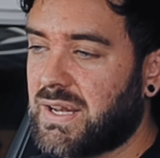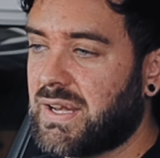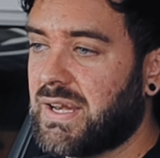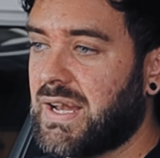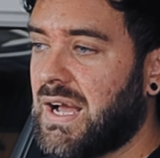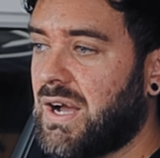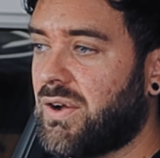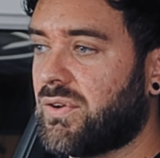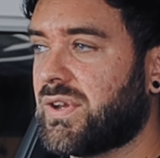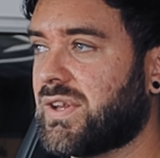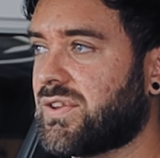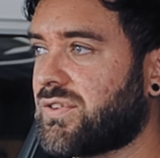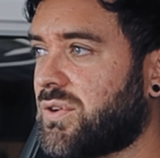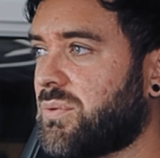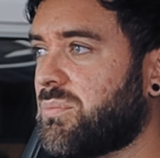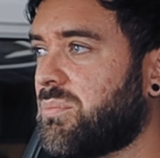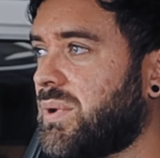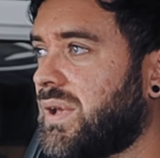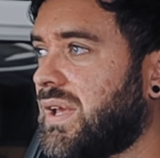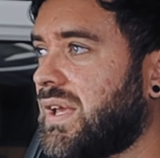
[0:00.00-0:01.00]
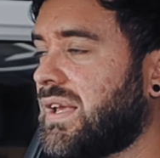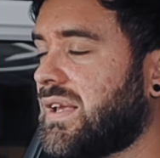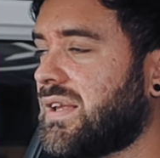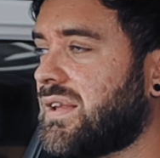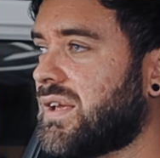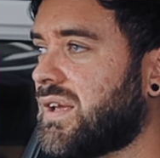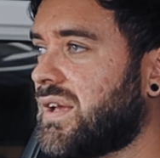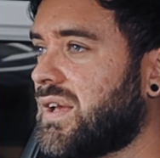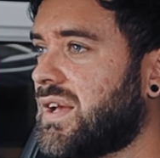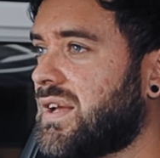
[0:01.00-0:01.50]
Now this can be,
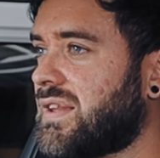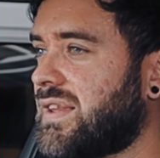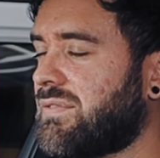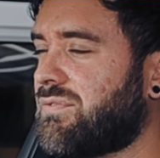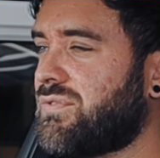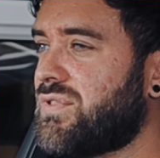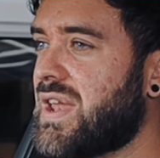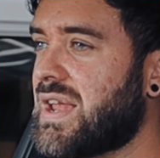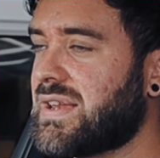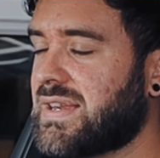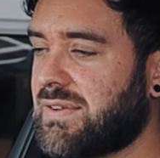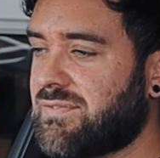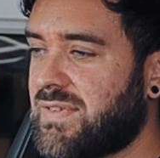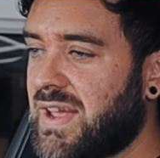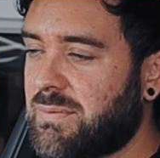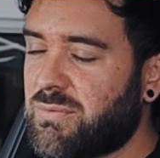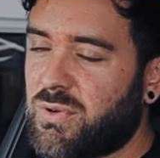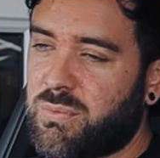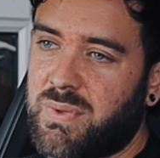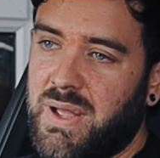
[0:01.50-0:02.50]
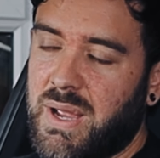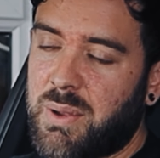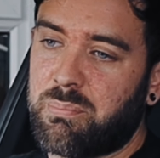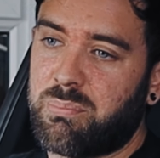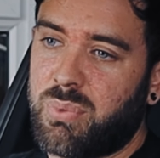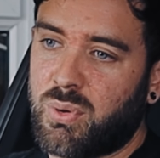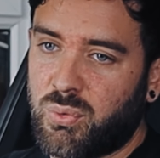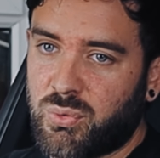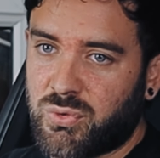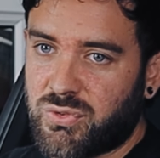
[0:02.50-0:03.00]
they've named them like
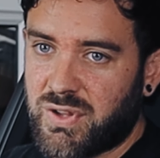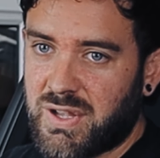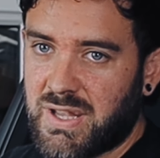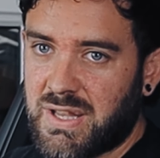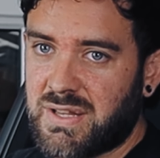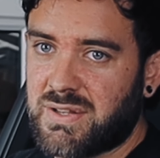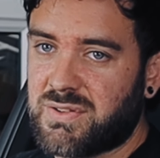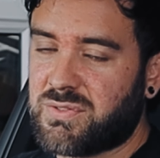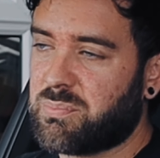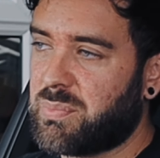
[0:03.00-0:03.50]
pulses,